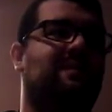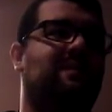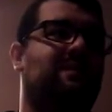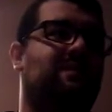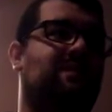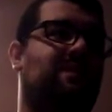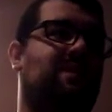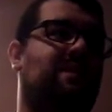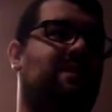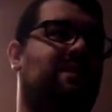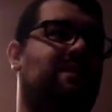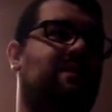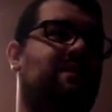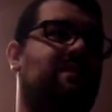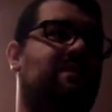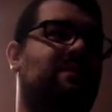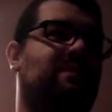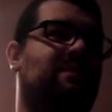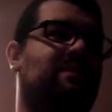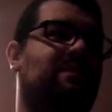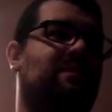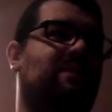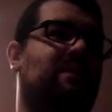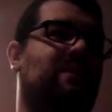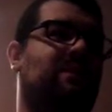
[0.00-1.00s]
For
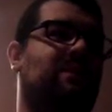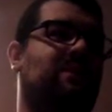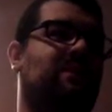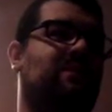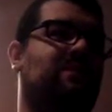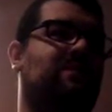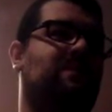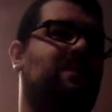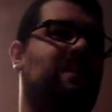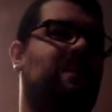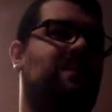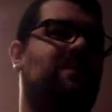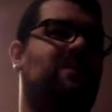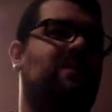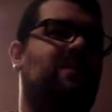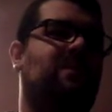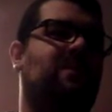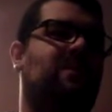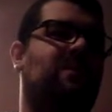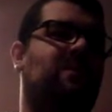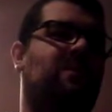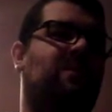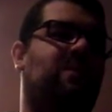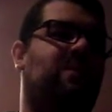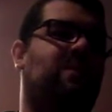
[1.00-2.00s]
those people
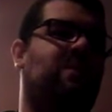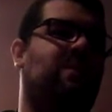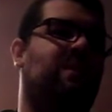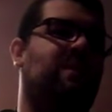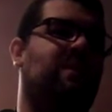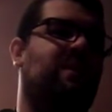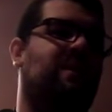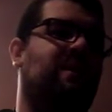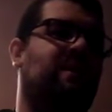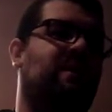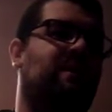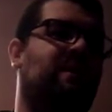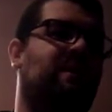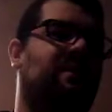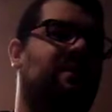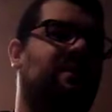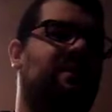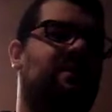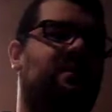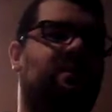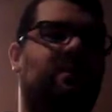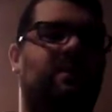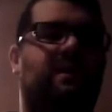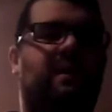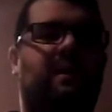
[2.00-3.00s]
who
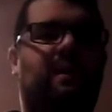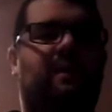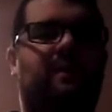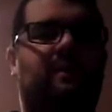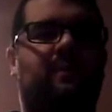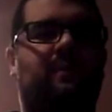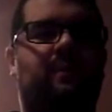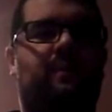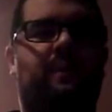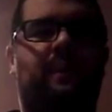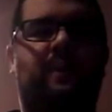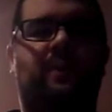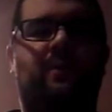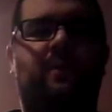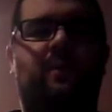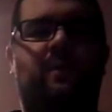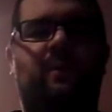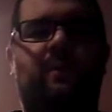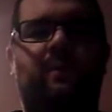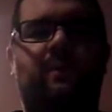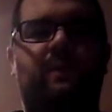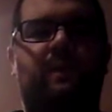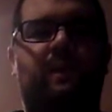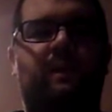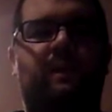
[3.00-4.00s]
are like, no matter how
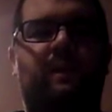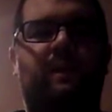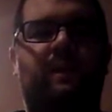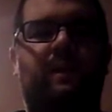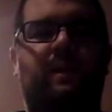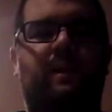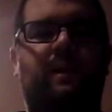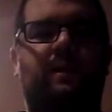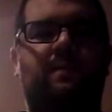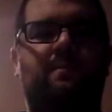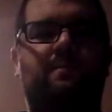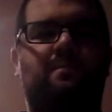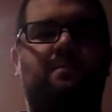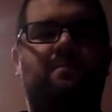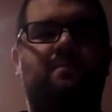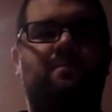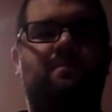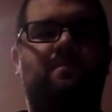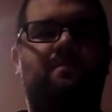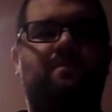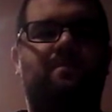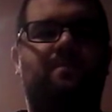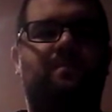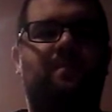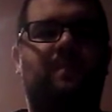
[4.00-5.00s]
old I get,
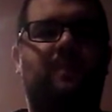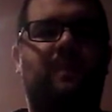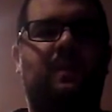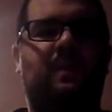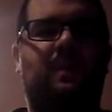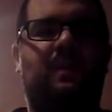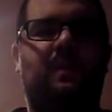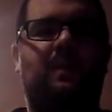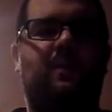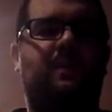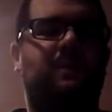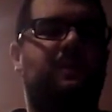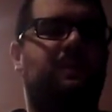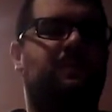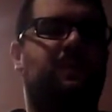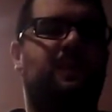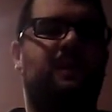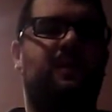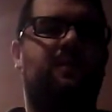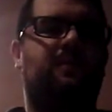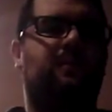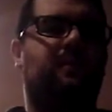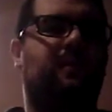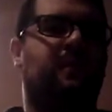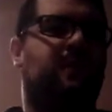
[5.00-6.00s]
they'll always make
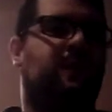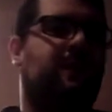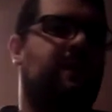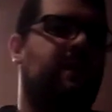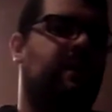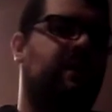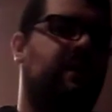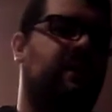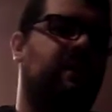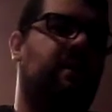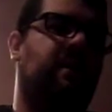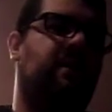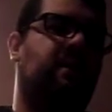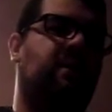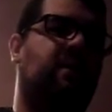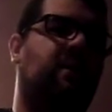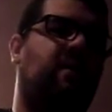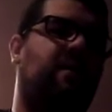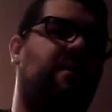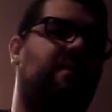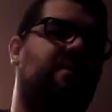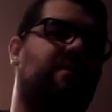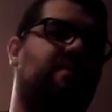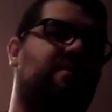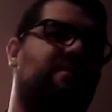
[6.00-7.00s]
you feel like a kid at heart.